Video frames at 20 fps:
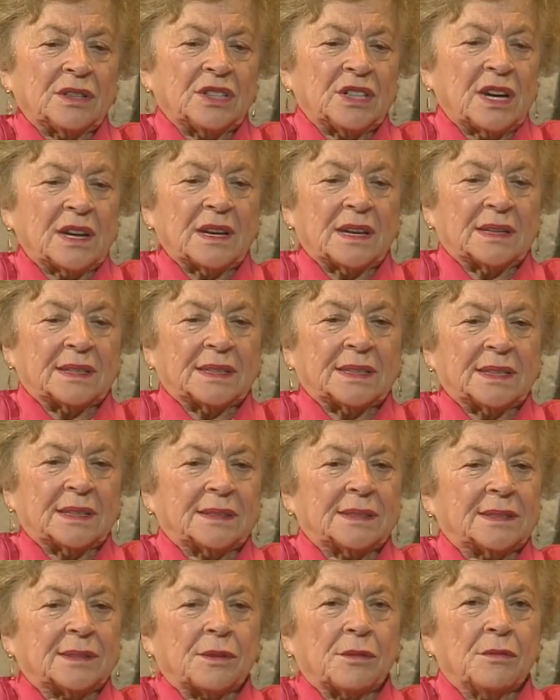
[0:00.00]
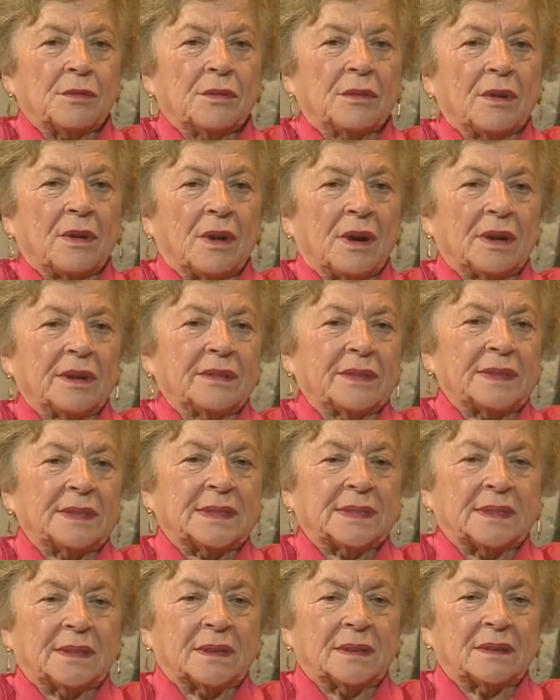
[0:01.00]
shades in school
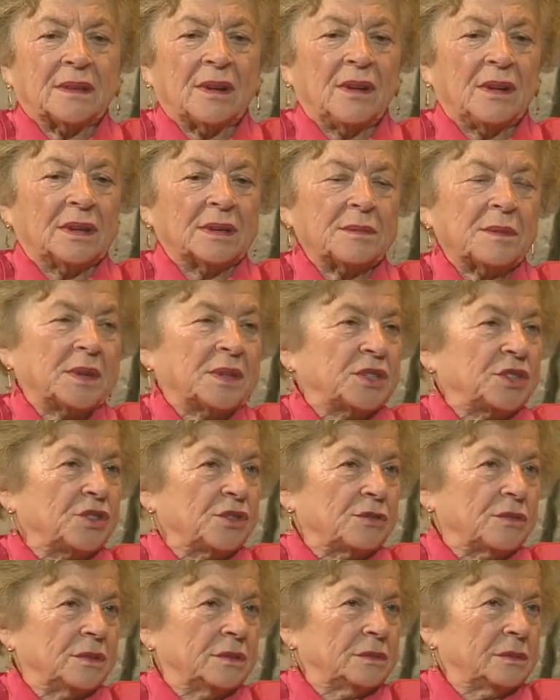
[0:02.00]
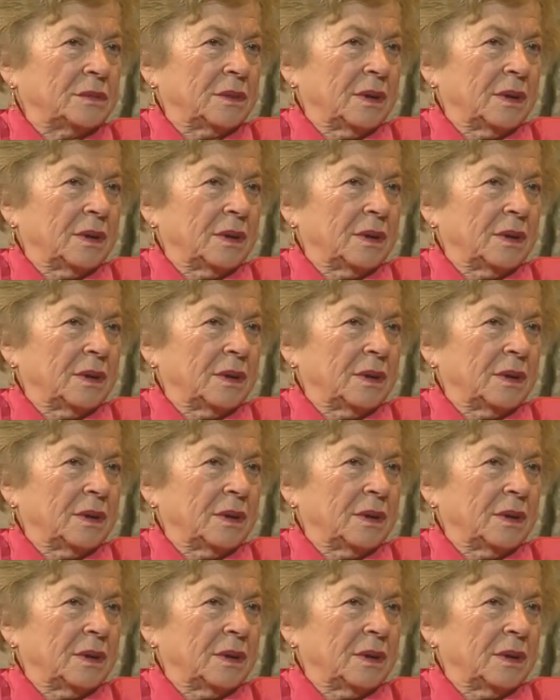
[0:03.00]
always called me Jew,